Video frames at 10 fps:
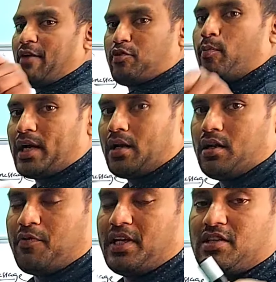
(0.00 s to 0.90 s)
F2 button.
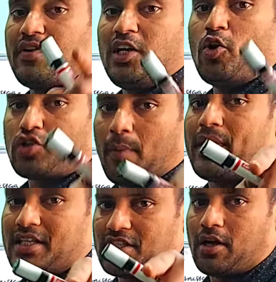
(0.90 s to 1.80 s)
If it is Windows
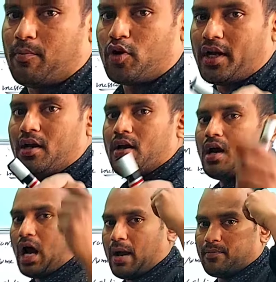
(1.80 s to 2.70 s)
operating system, okay.
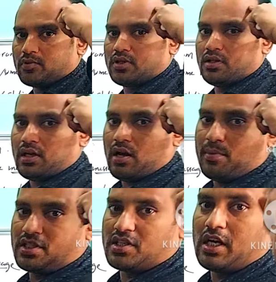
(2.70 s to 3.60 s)
I am
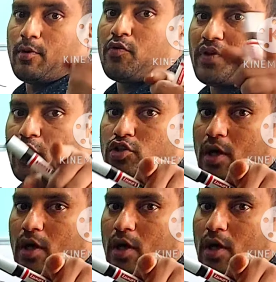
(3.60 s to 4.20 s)
discussing about Windows